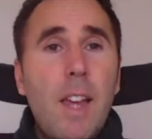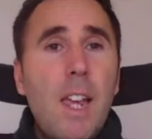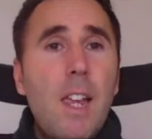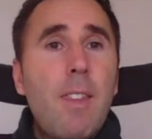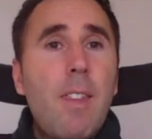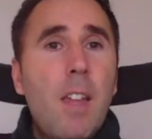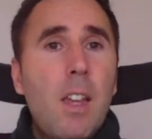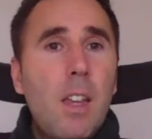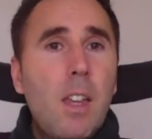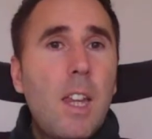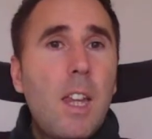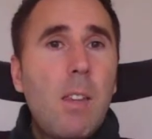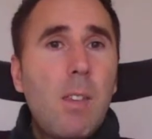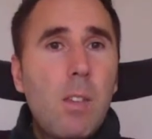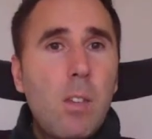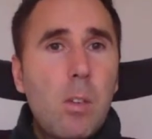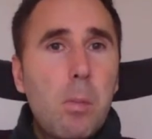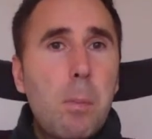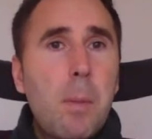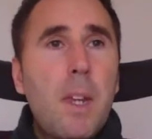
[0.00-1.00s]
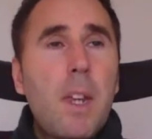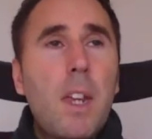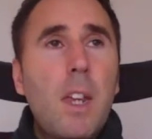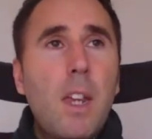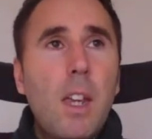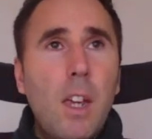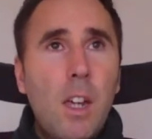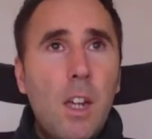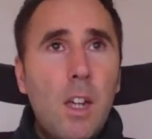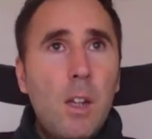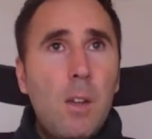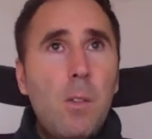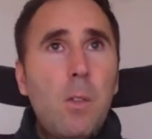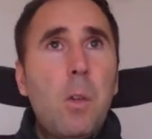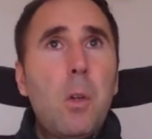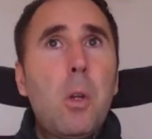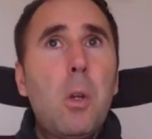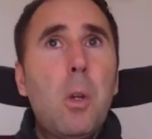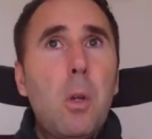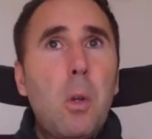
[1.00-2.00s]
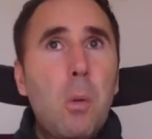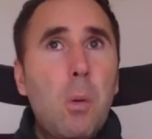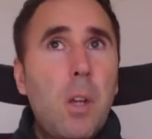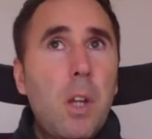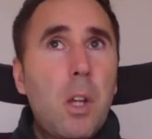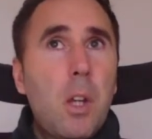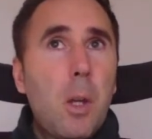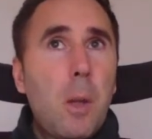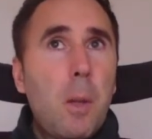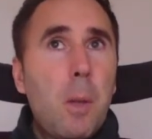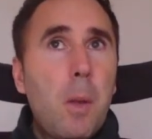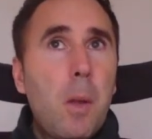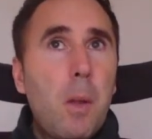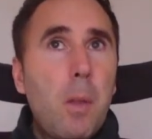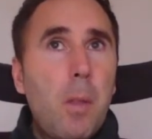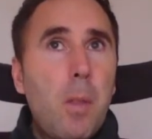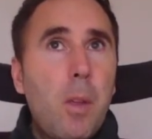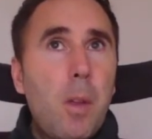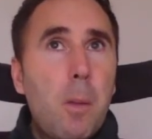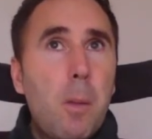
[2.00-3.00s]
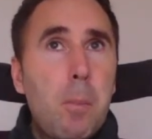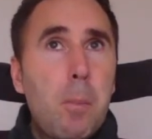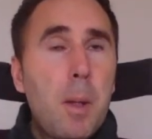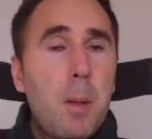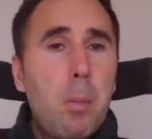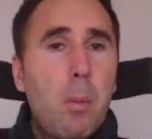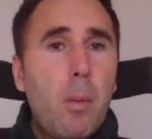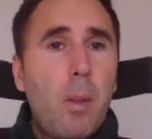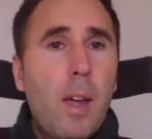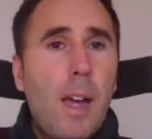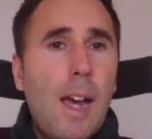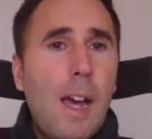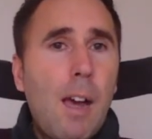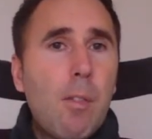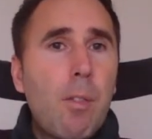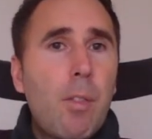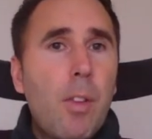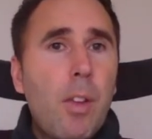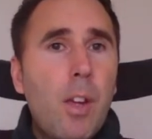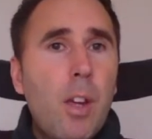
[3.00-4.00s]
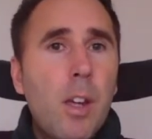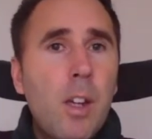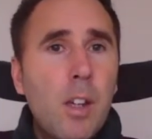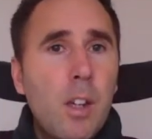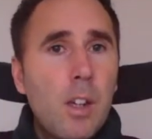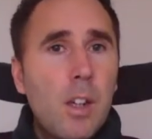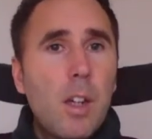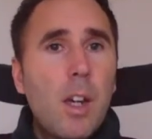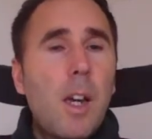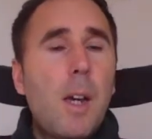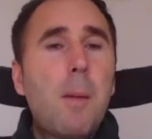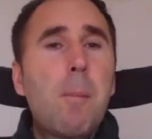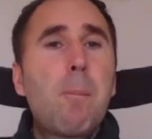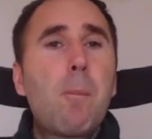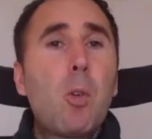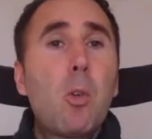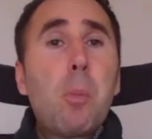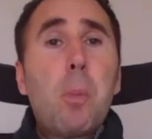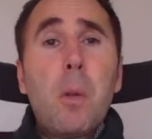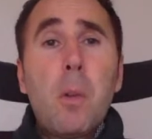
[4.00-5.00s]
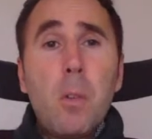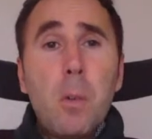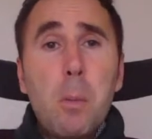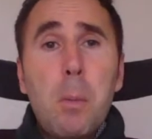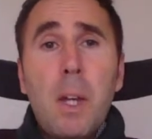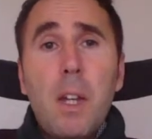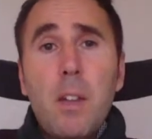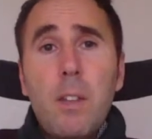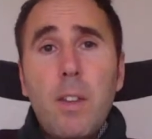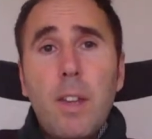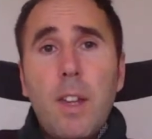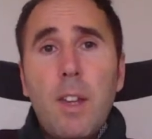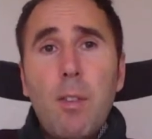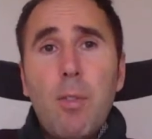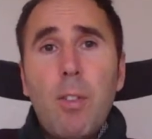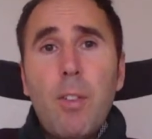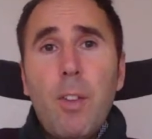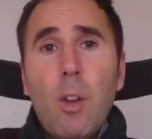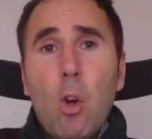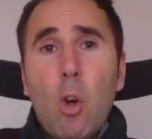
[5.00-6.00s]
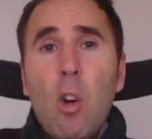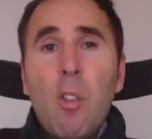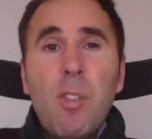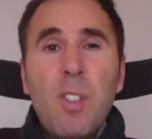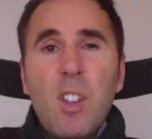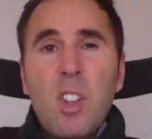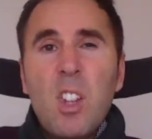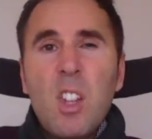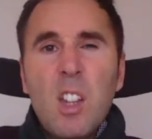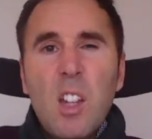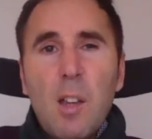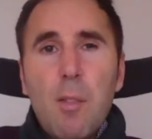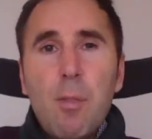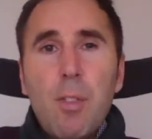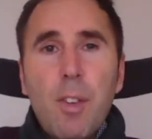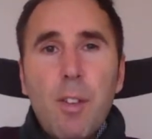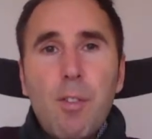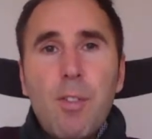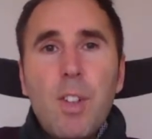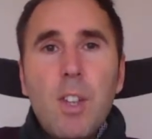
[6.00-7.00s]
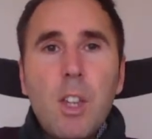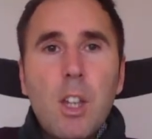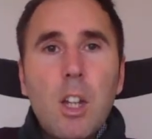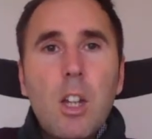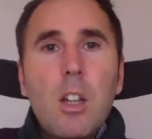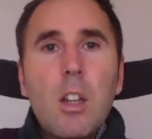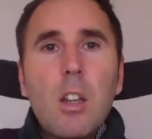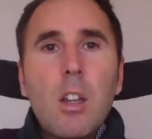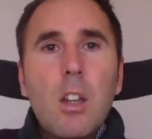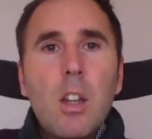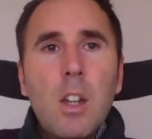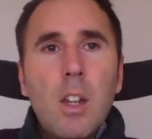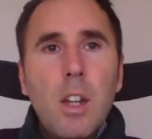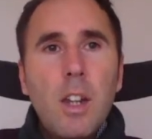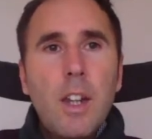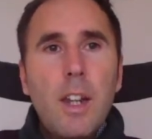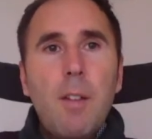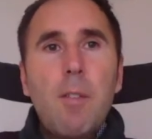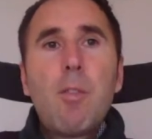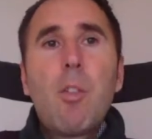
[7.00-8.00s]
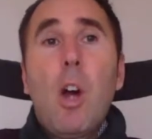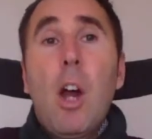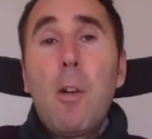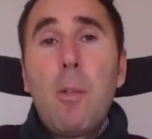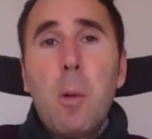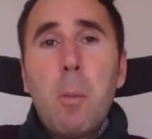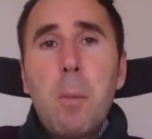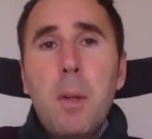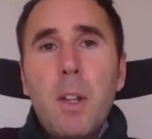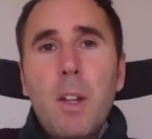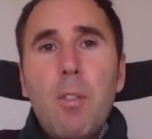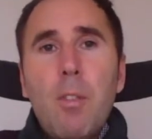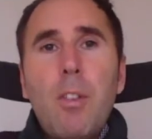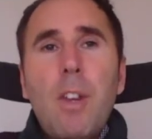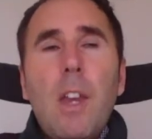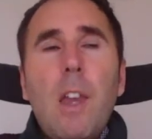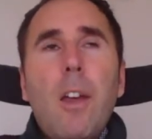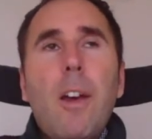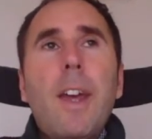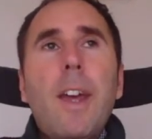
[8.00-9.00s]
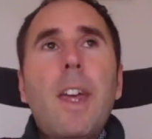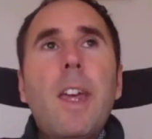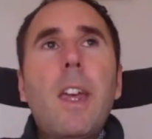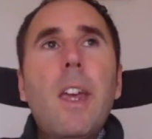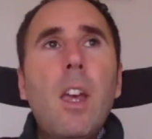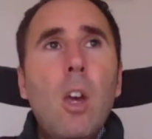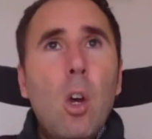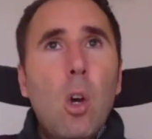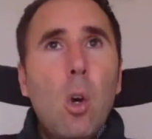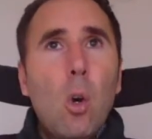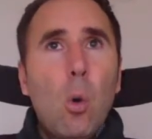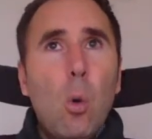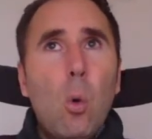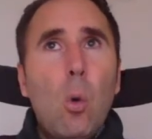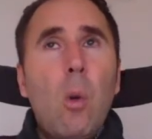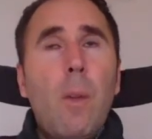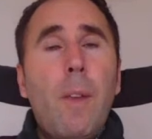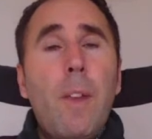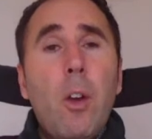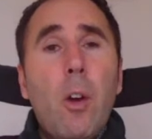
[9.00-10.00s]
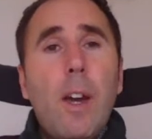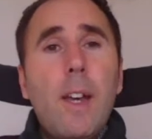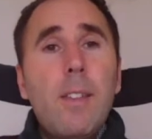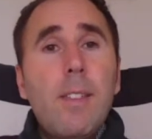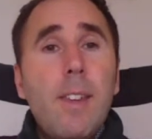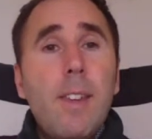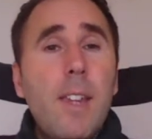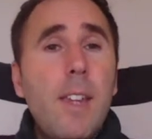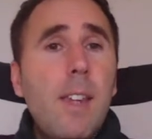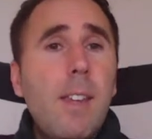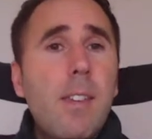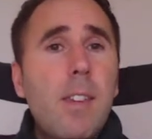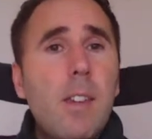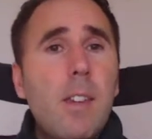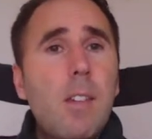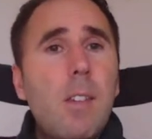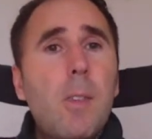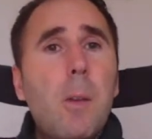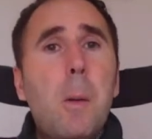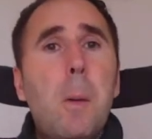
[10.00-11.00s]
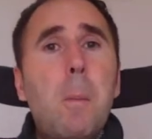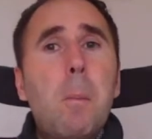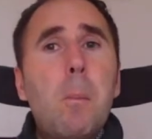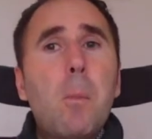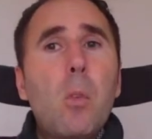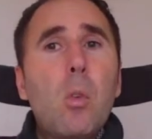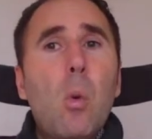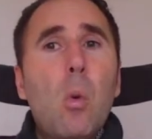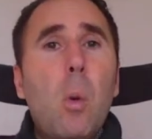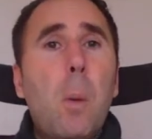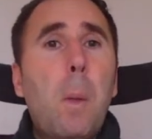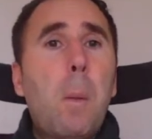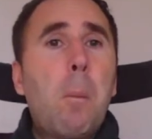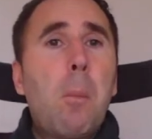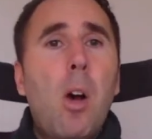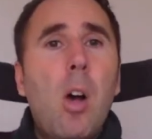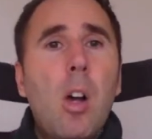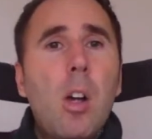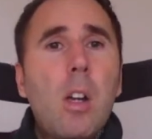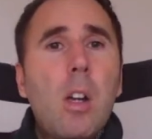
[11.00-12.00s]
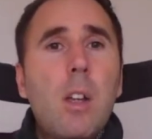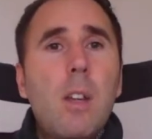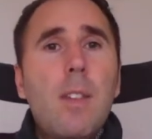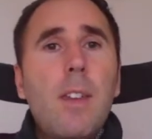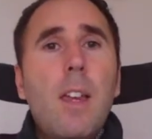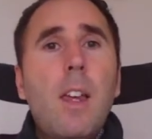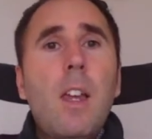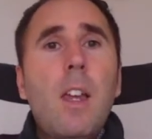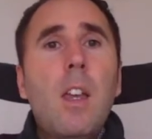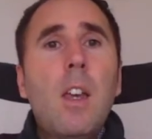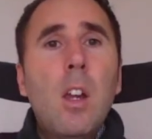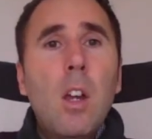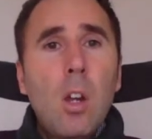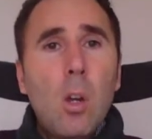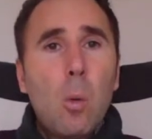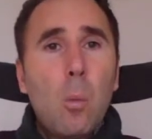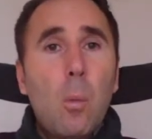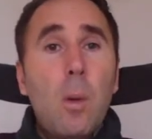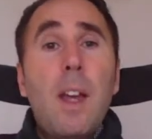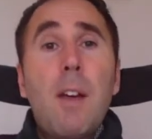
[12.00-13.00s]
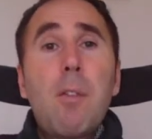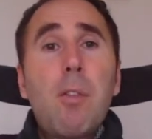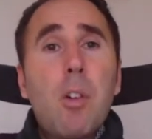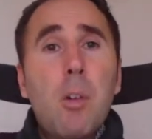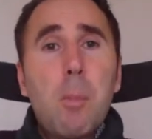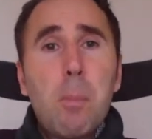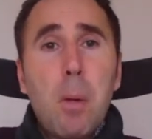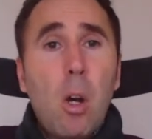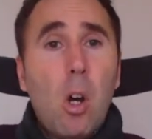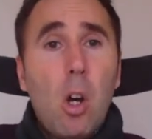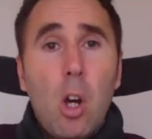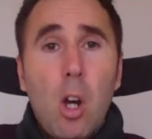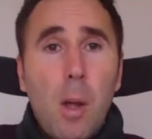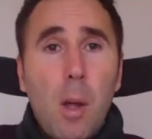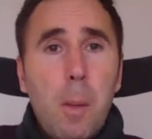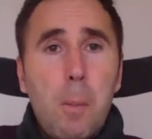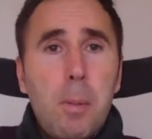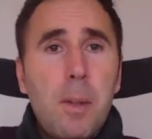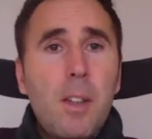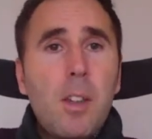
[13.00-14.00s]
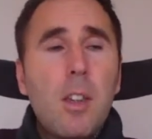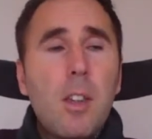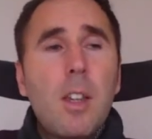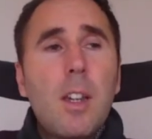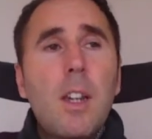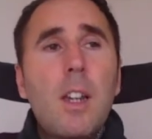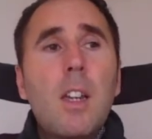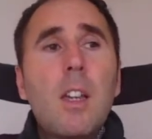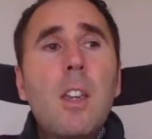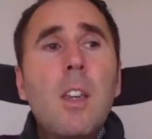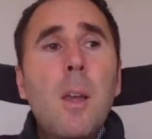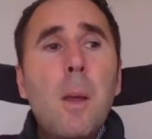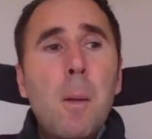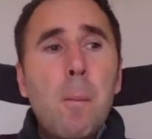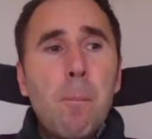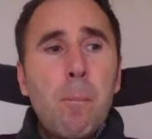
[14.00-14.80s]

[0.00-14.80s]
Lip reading: they then need to speak to the people that have the responsibility for the offices, like for the physical environment, if you like, or the IT systems or the marketing, whatever part of the business,